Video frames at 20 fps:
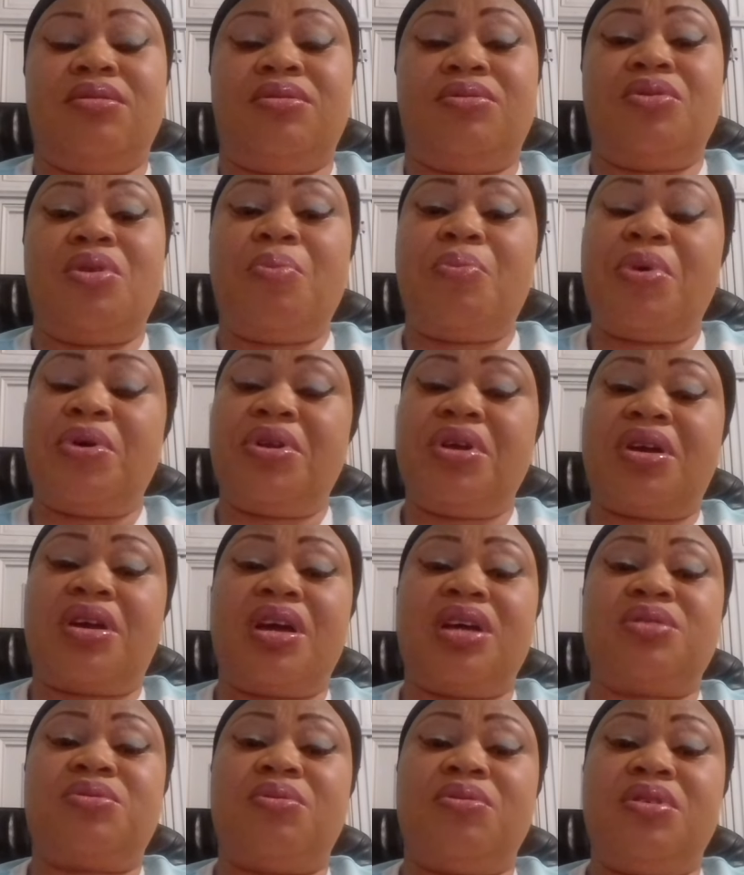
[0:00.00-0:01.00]
Nobody
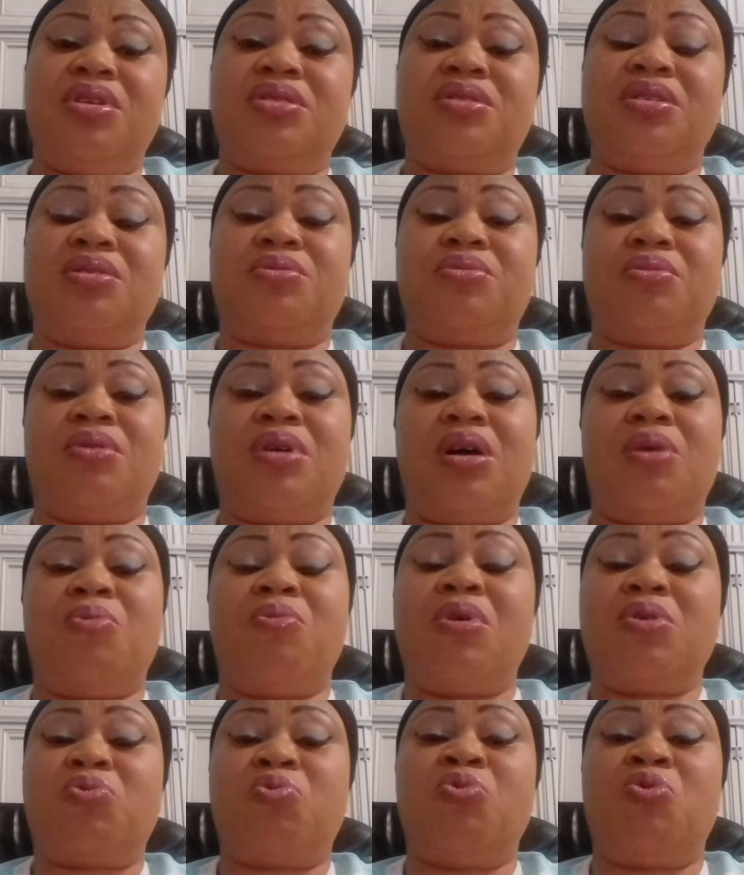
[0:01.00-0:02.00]
cares to listen to her.
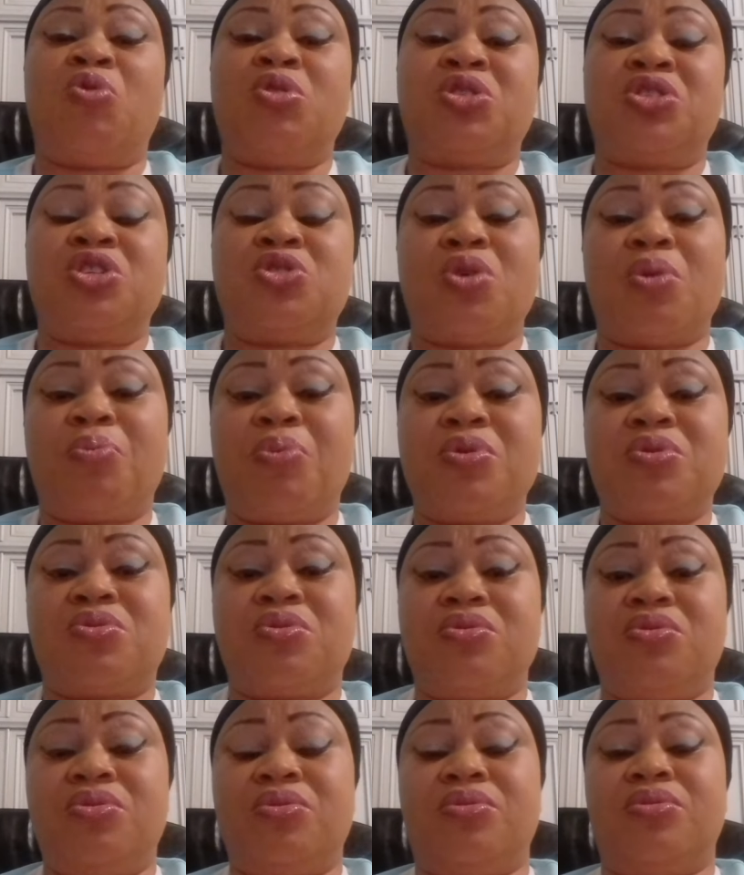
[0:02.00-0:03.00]
What was she supposed to
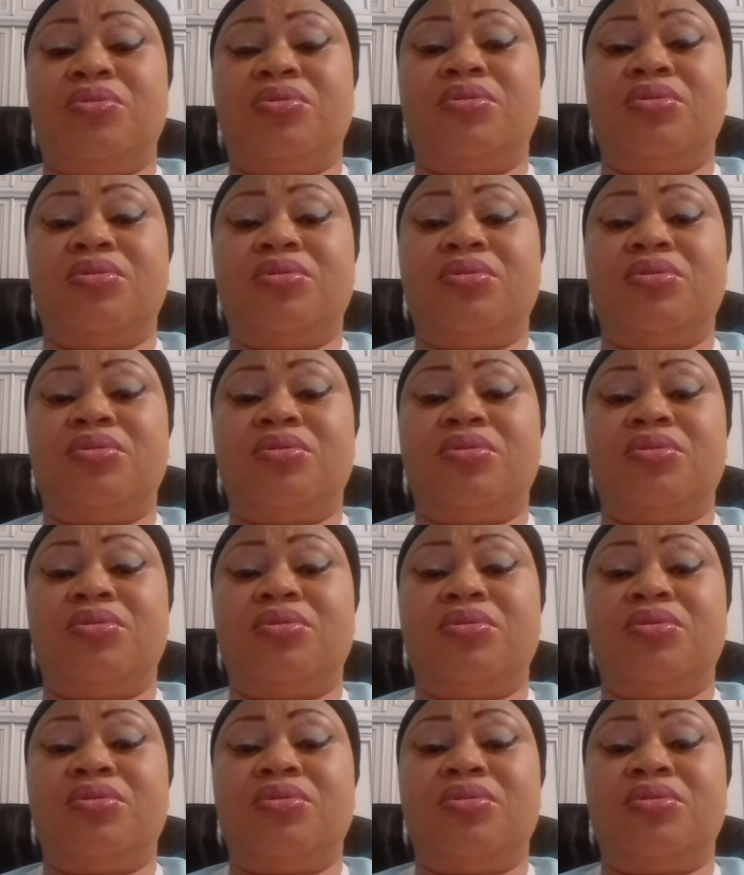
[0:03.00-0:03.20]
do?